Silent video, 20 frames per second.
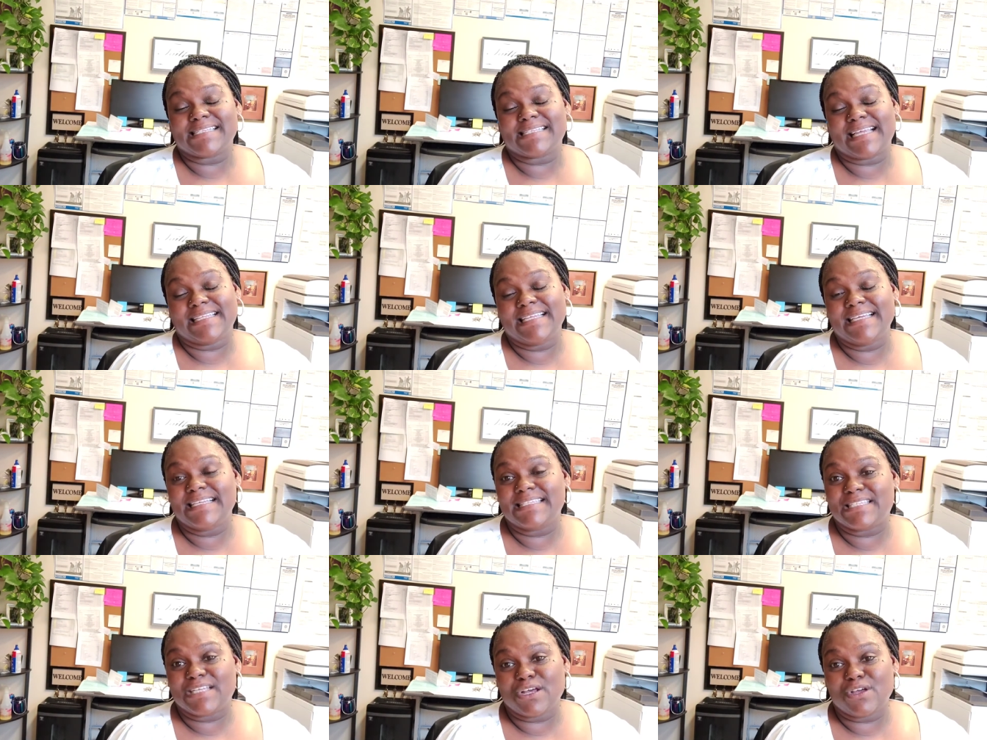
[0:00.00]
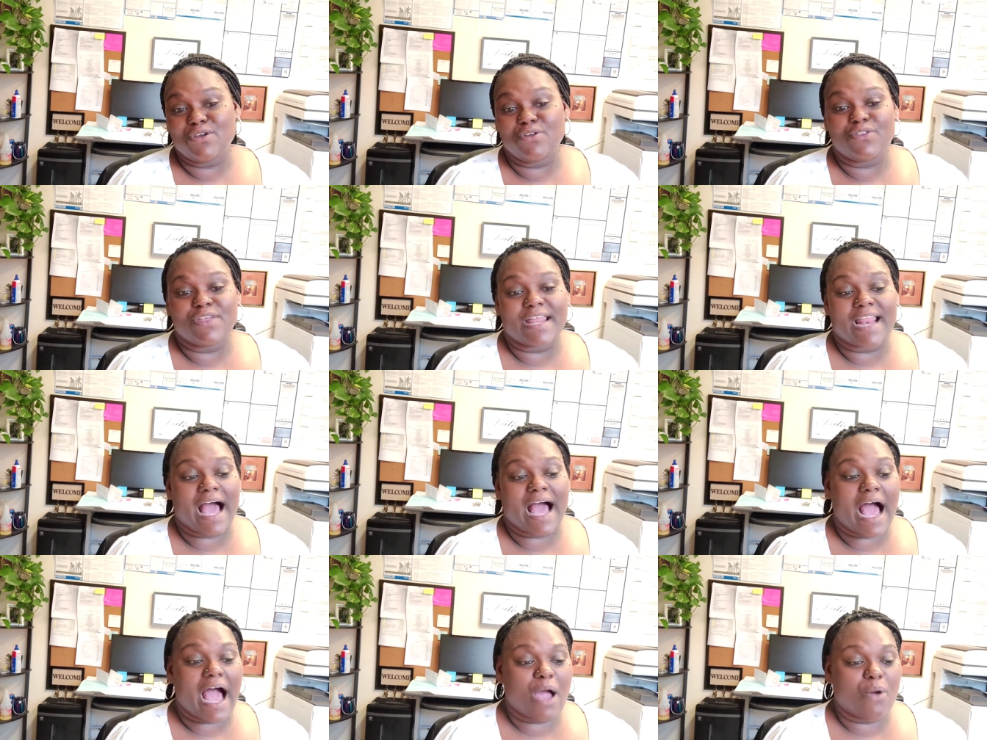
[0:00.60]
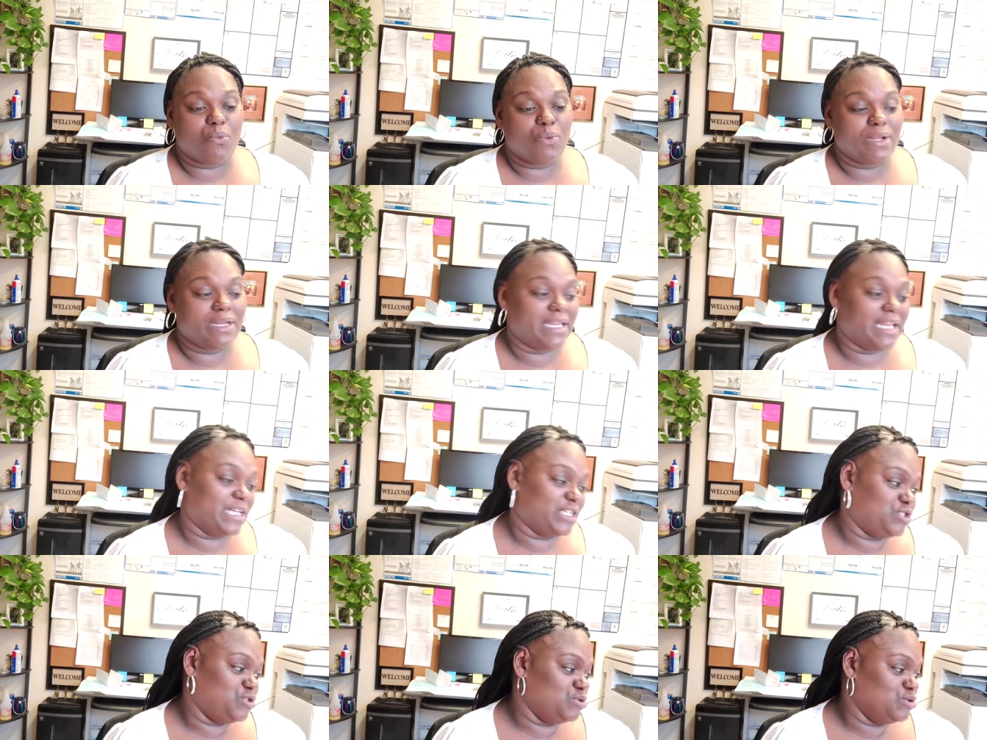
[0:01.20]
As I did tell you that I would
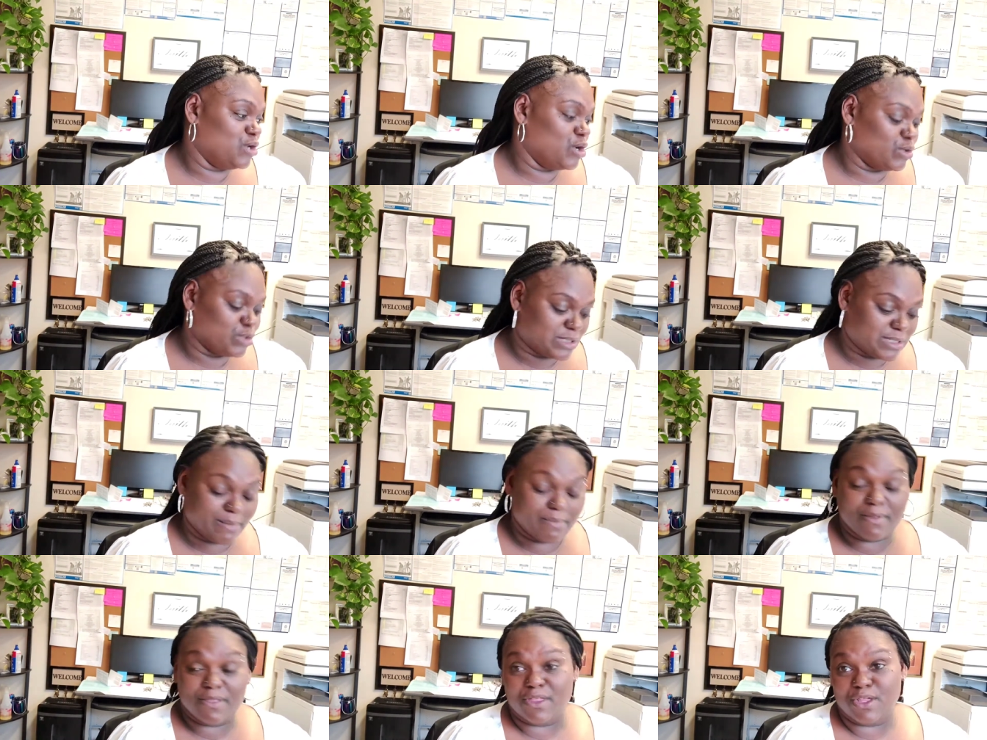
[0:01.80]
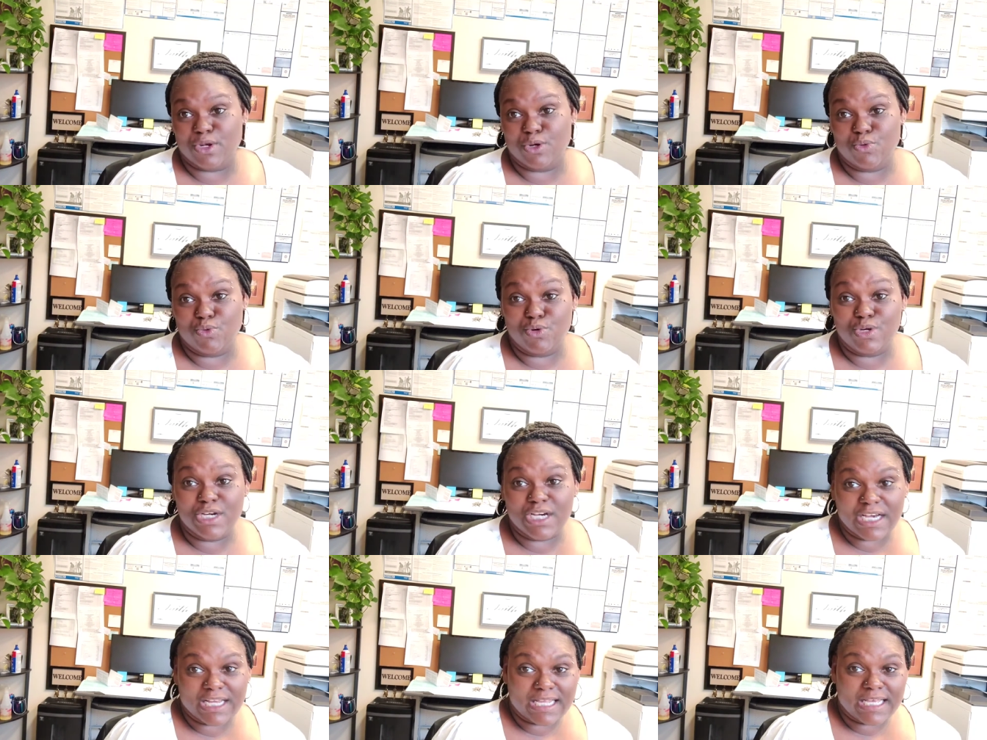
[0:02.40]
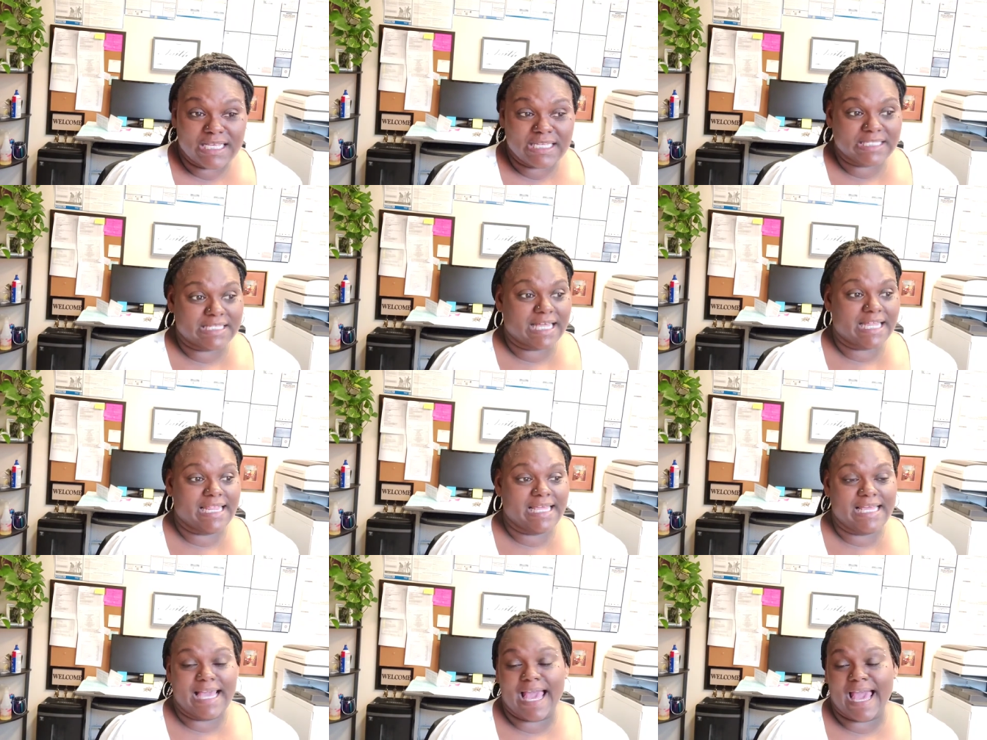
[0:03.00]
let you know some of the new goodies
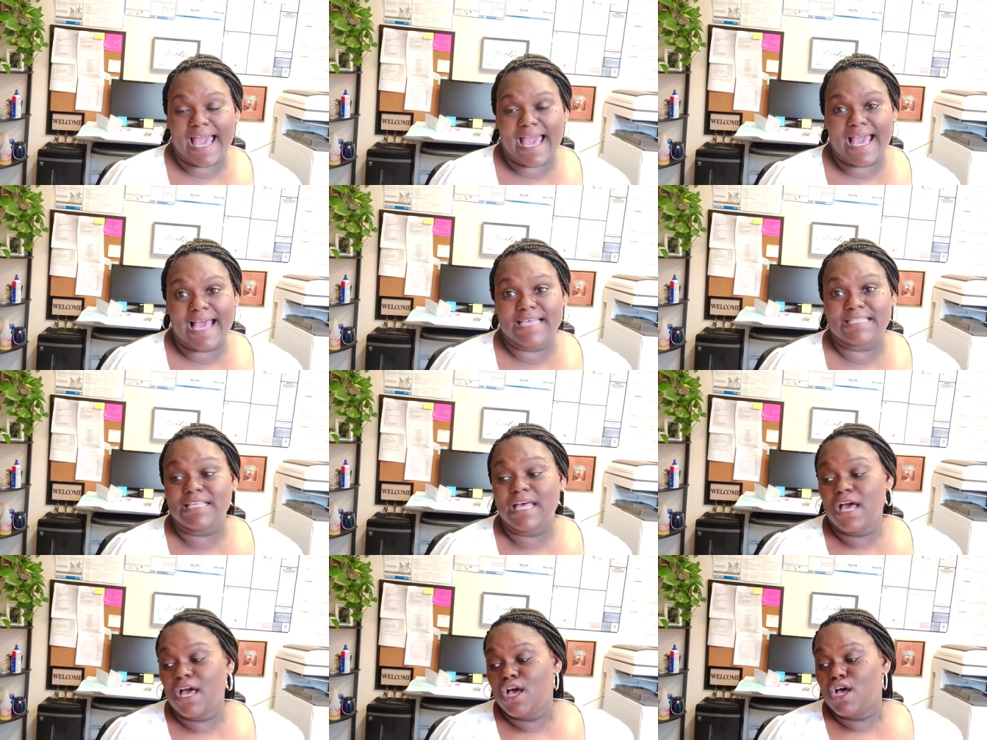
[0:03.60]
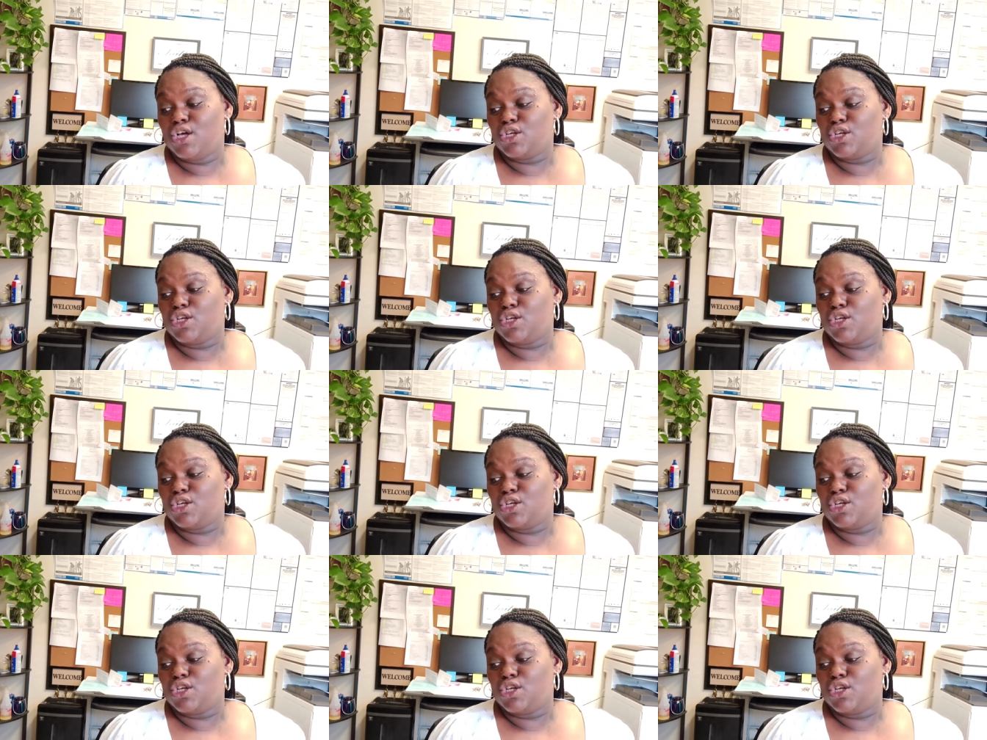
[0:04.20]
that he has.